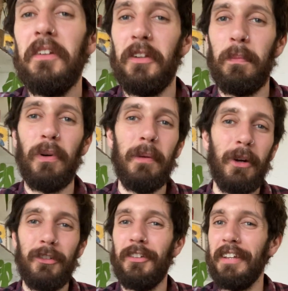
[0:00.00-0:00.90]
So you're pretty
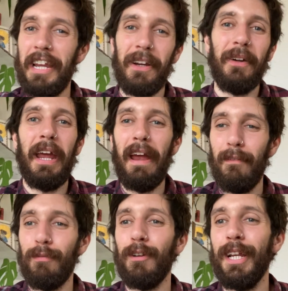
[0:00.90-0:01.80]
much just hitting on
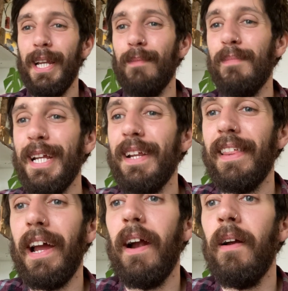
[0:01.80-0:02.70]
every beat
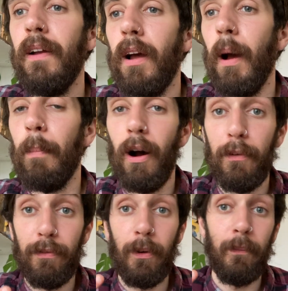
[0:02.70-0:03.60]
there,
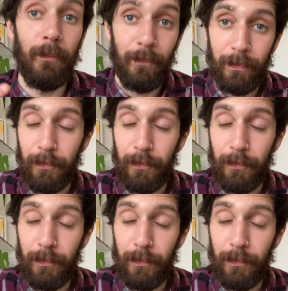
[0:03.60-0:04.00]
apart from